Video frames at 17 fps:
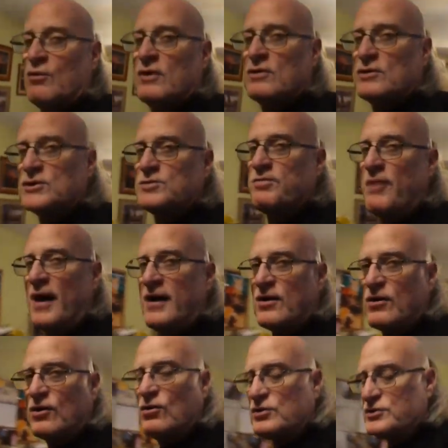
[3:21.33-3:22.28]
widow
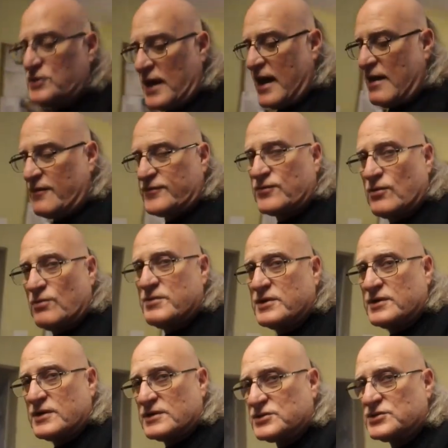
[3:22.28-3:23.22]
spider goes after him
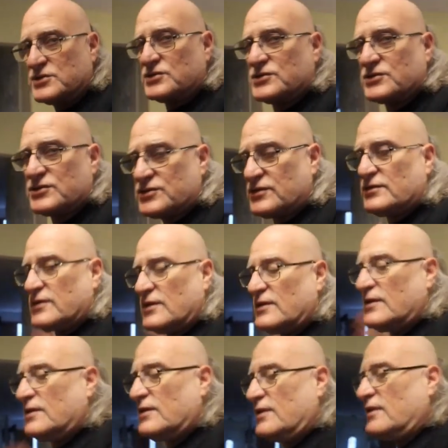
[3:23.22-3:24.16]
because he's,
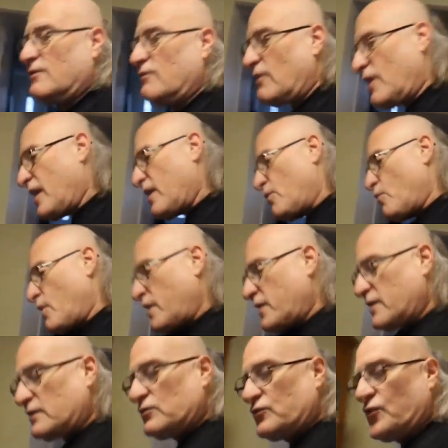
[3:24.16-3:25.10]
well, I don't
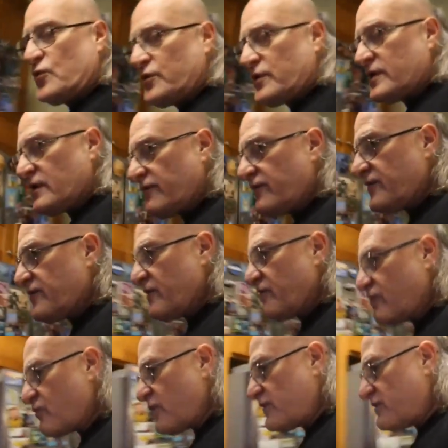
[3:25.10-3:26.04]
want to ruin it if you've
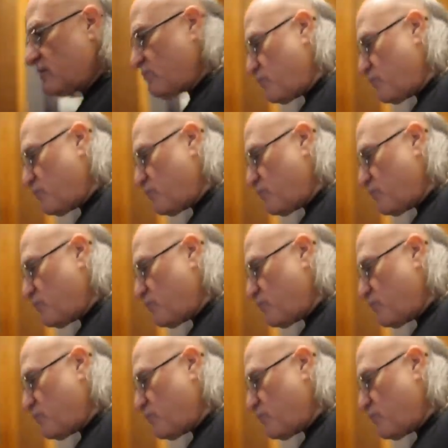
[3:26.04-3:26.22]
never read the